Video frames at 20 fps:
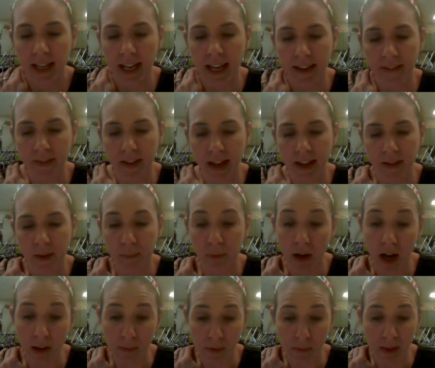and that the
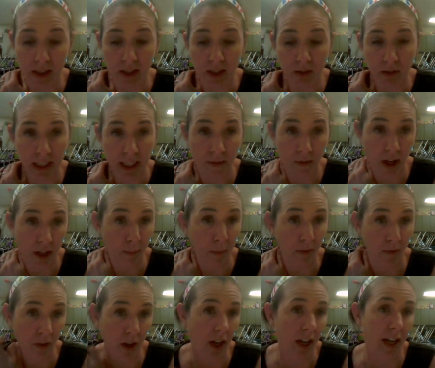problem is 3 divided
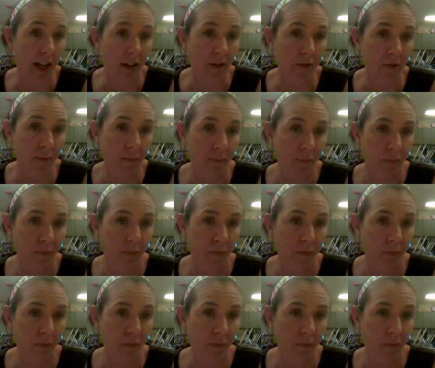by 5,